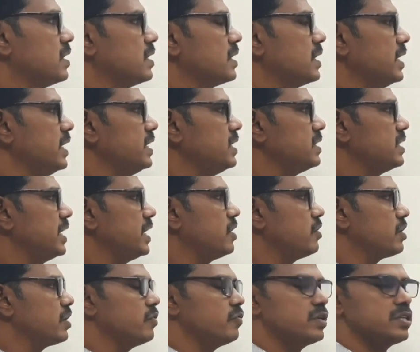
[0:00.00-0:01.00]
Right, they
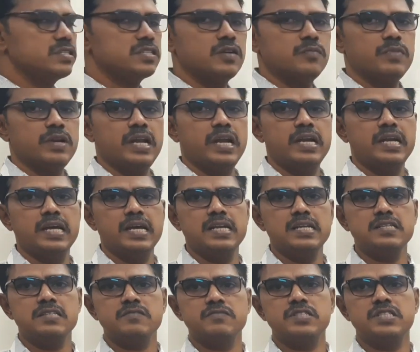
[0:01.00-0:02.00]
have given some
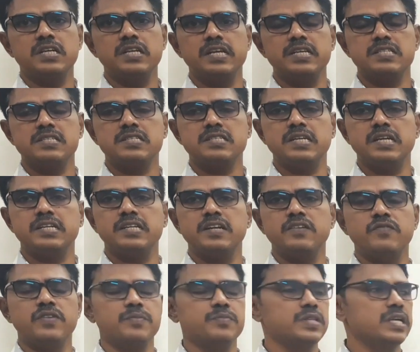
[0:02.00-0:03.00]
details which are
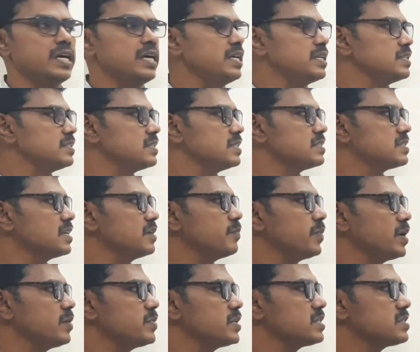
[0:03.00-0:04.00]
extracted from the receipts and
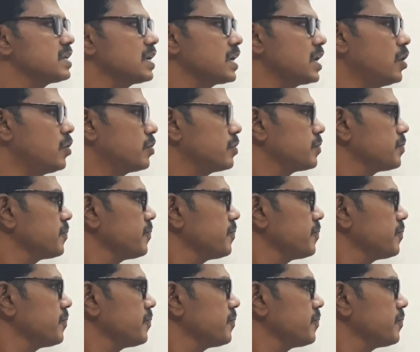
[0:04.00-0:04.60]
payments account.